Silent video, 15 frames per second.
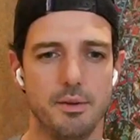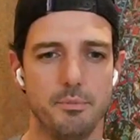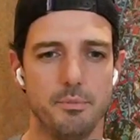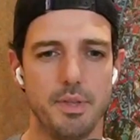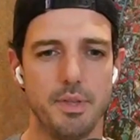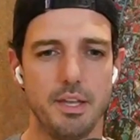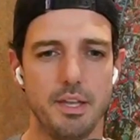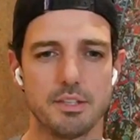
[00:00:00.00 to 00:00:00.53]

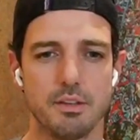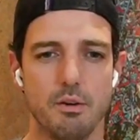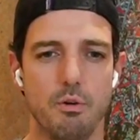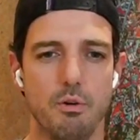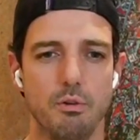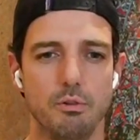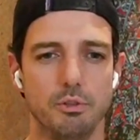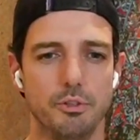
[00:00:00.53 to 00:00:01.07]
it's
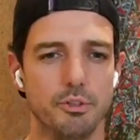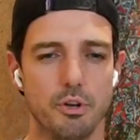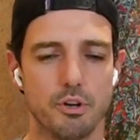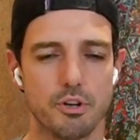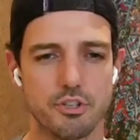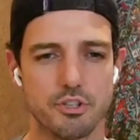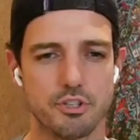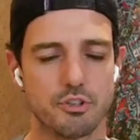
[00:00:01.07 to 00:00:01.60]
all the
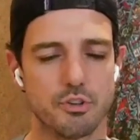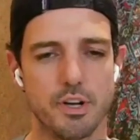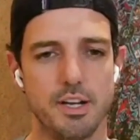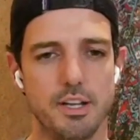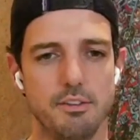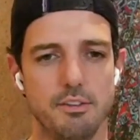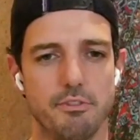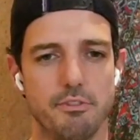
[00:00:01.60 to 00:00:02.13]
large
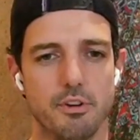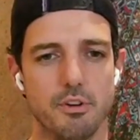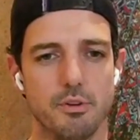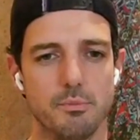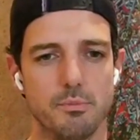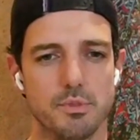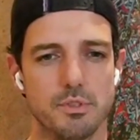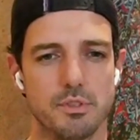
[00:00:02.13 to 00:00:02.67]
trading
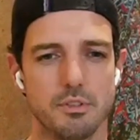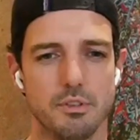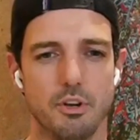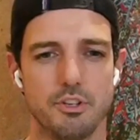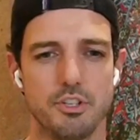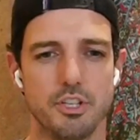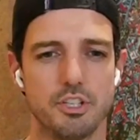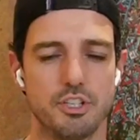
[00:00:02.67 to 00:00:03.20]
firms,
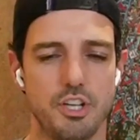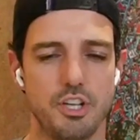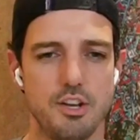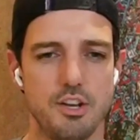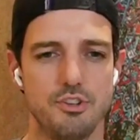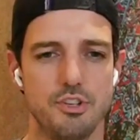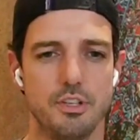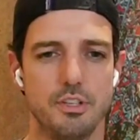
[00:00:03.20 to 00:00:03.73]
large
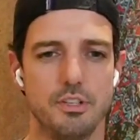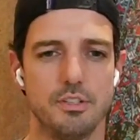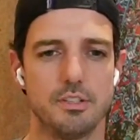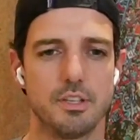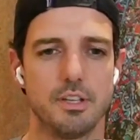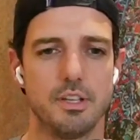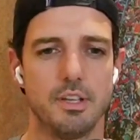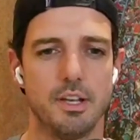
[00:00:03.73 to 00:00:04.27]
exchanges
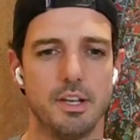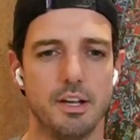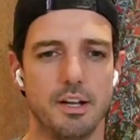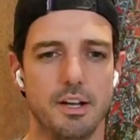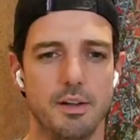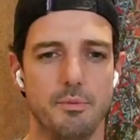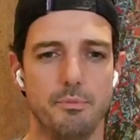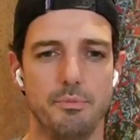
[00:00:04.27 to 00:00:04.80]

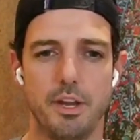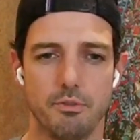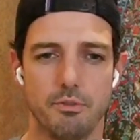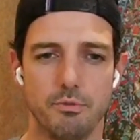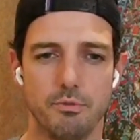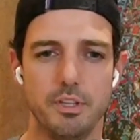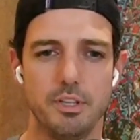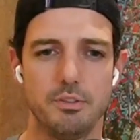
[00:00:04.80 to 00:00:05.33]
that are
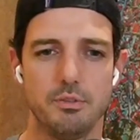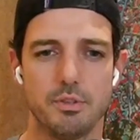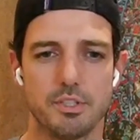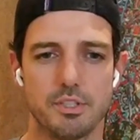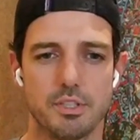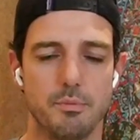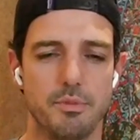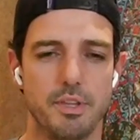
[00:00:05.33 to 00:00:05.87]
really doing
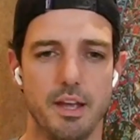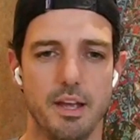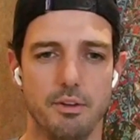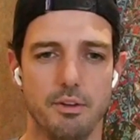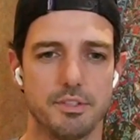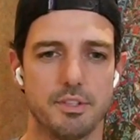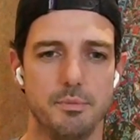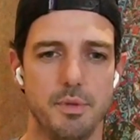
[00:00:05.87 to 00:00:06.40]
something else
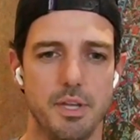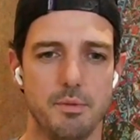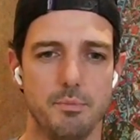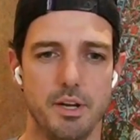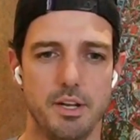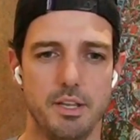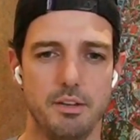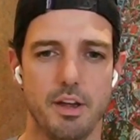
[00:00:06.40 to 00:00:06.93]
to make
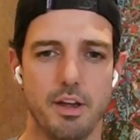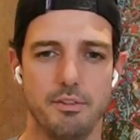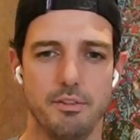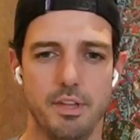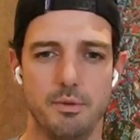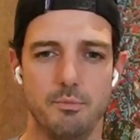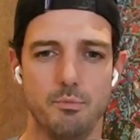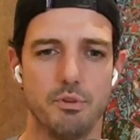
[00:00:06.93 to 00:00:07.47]
money rather
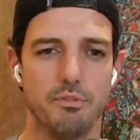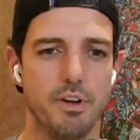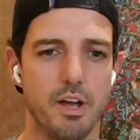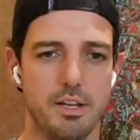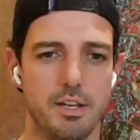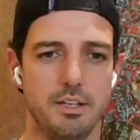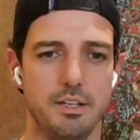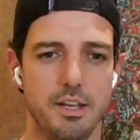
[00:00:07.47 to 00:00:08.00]
than
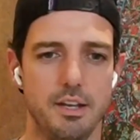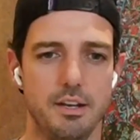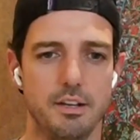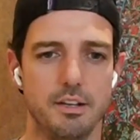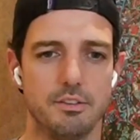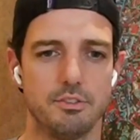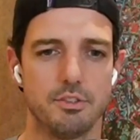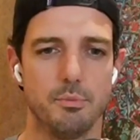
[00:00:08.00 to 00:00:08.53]
providing data
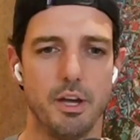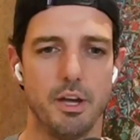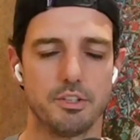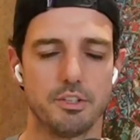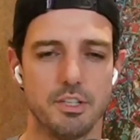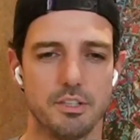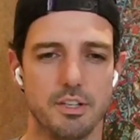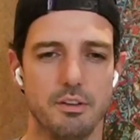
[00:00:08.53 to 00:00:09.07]
to the
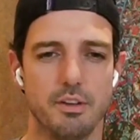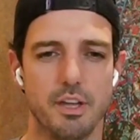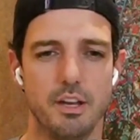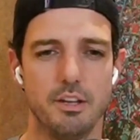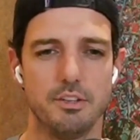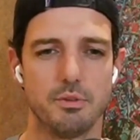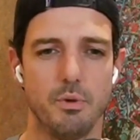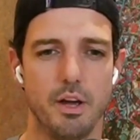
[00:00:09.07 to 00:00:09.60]
blockchains. And I'll get
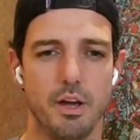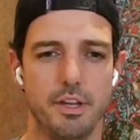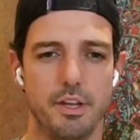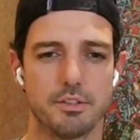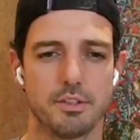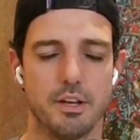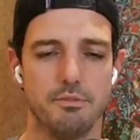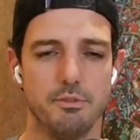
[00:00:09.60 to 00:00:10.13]
into why that's
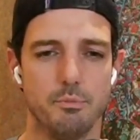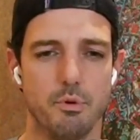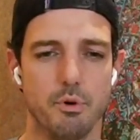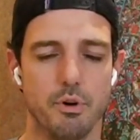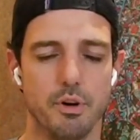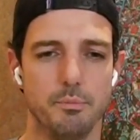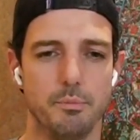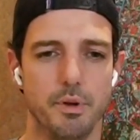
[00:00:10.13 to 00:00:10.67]
kind of
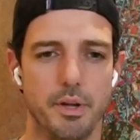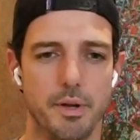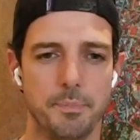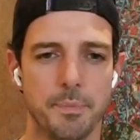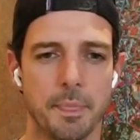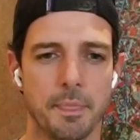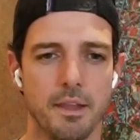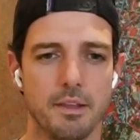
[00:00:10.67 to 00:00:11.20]
important. But
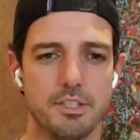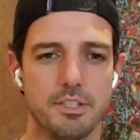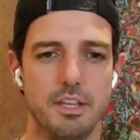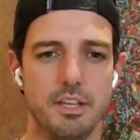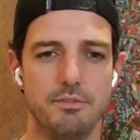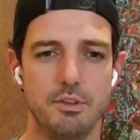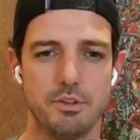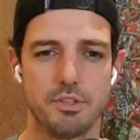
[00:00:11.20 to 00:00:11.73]
to
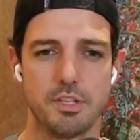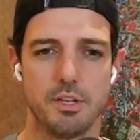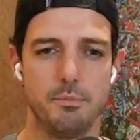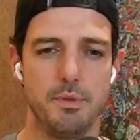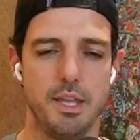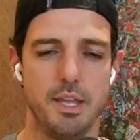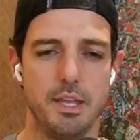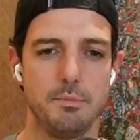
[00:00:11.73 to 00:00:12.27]
give you some
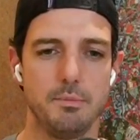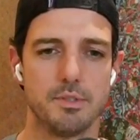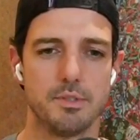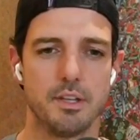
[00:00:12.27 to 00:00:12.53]
names,